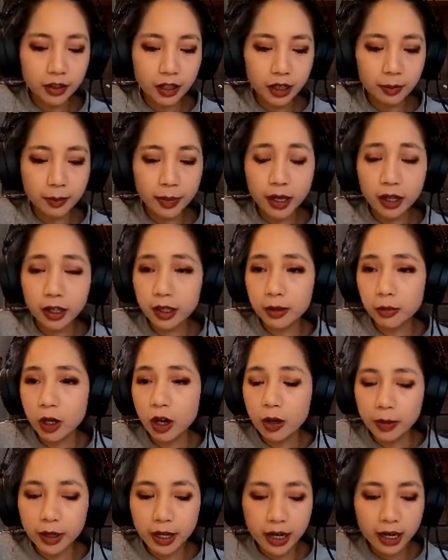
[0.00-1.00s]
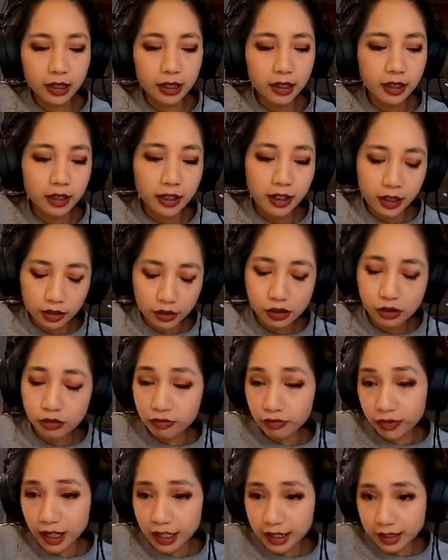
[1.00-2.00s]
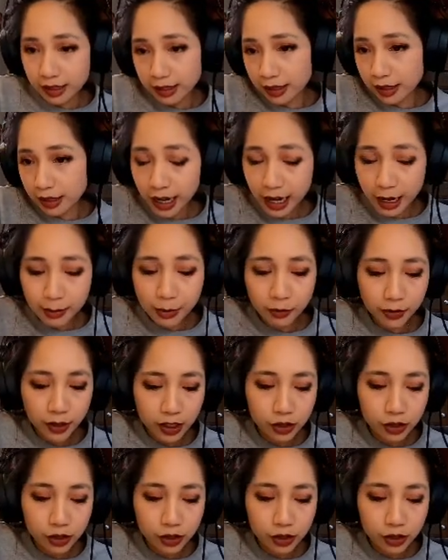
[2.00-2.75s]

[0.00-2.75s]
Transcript: barium carbonate, and so that's the name of it.